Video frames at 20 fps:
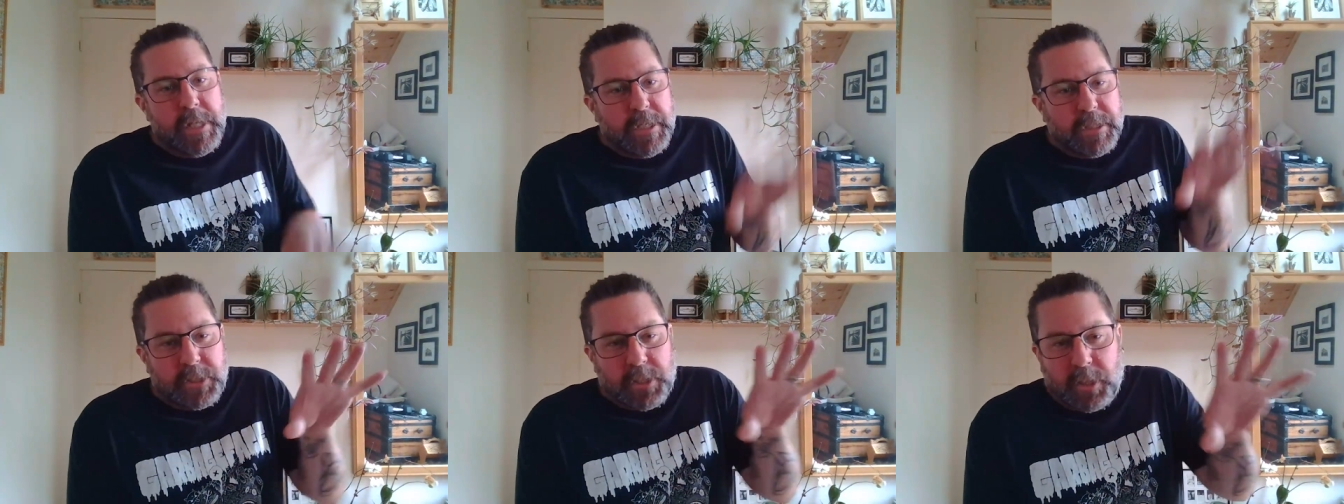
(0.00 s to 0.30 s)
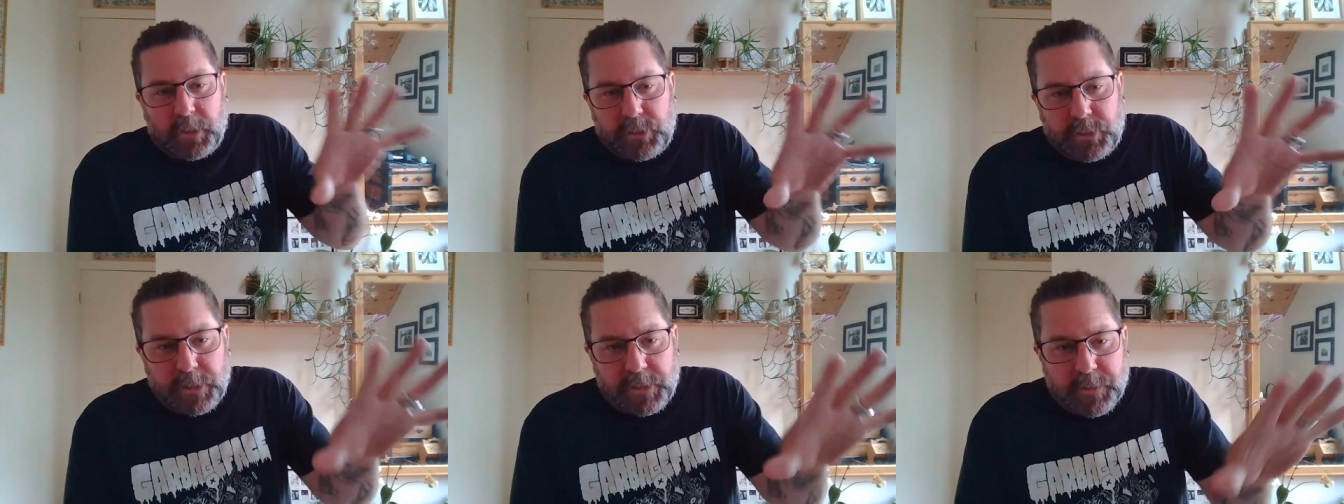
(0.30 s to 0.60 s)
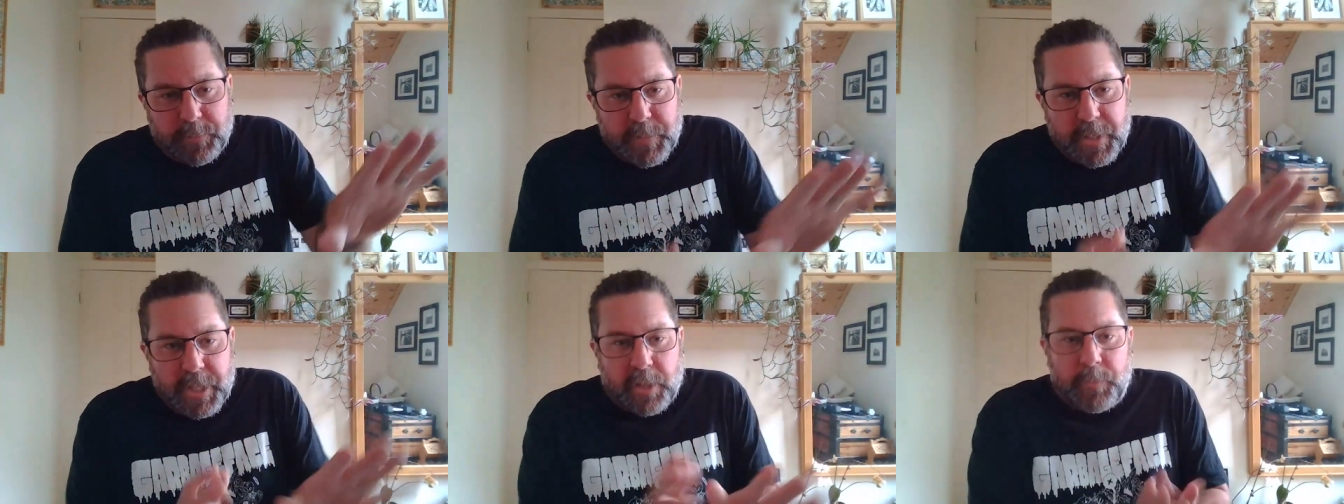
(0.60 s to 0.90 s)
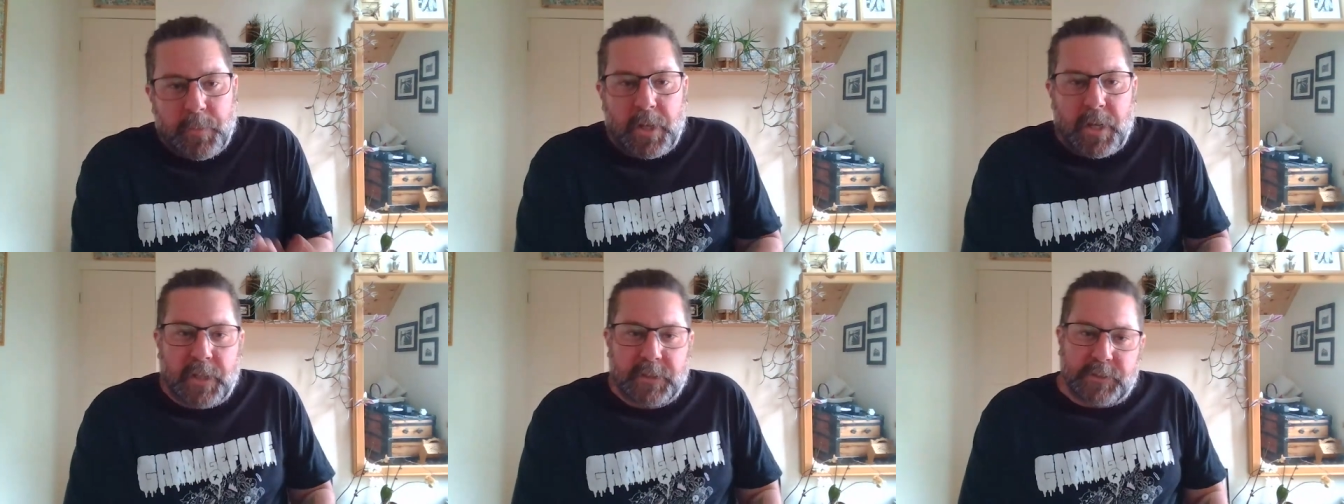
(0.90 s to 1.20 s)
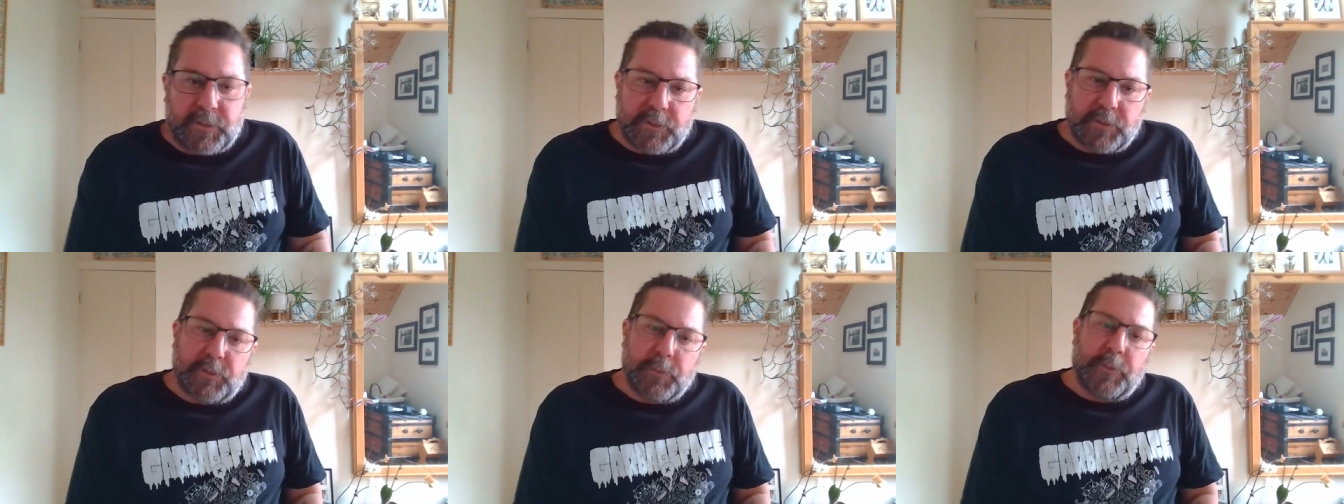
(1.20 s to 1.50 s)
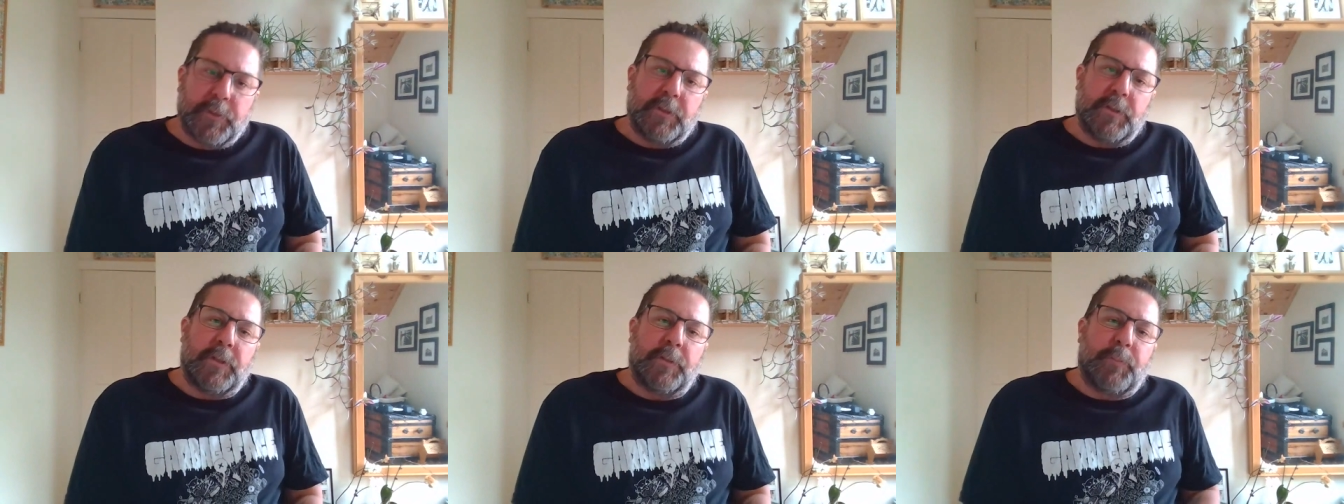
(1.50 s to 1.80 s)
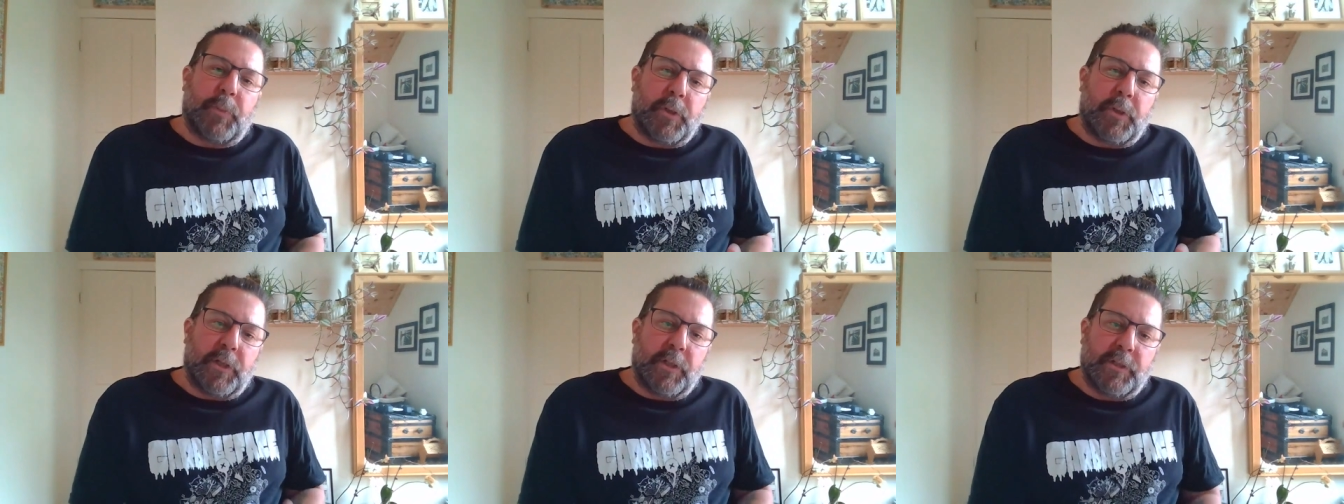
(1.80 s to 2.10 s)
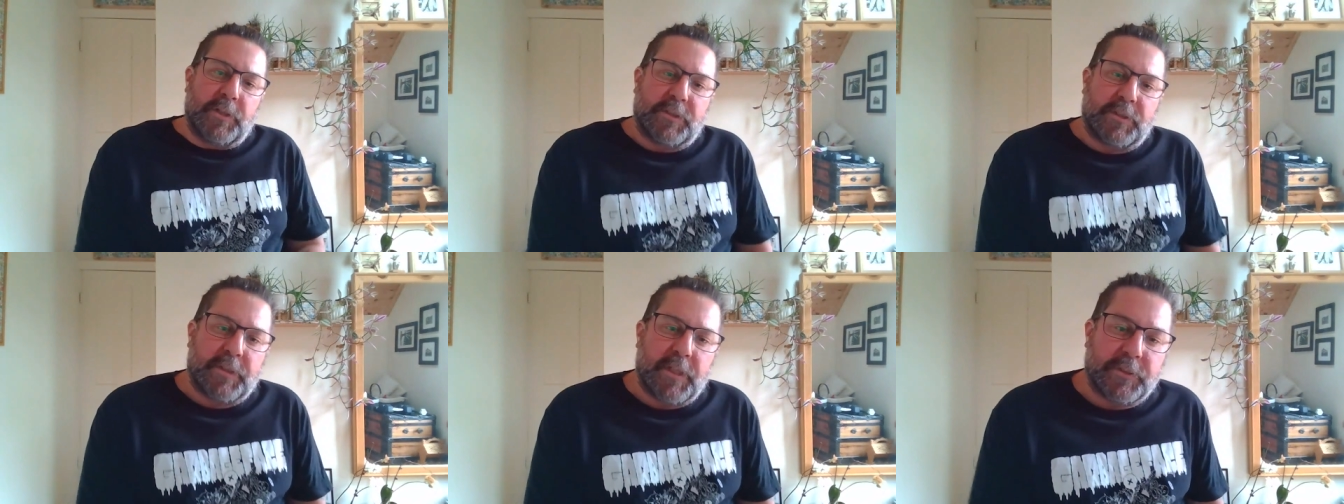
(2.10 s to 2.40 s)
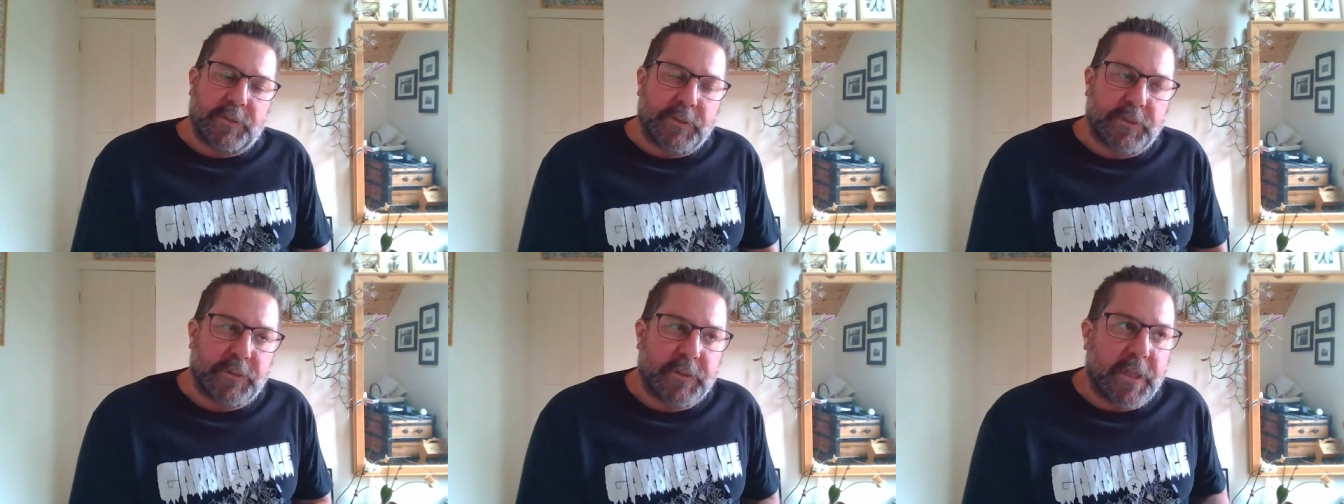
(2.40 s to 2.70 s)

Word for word: touching the mailbox and doing the, putting the stencils,